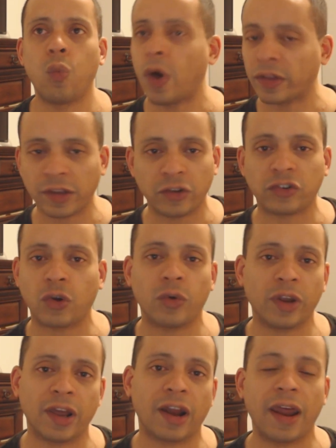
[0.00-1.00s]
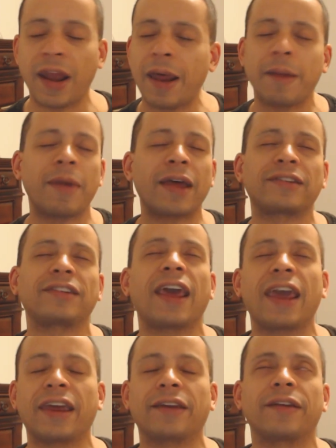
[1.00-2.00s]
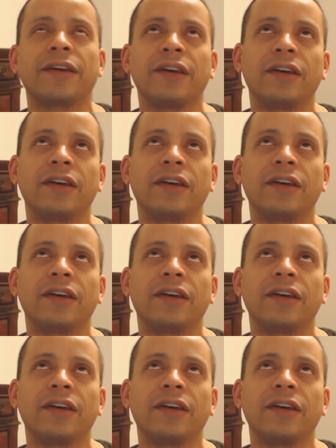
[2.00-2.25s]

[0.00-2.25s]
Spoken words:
What did Sony get out? And I'm not saying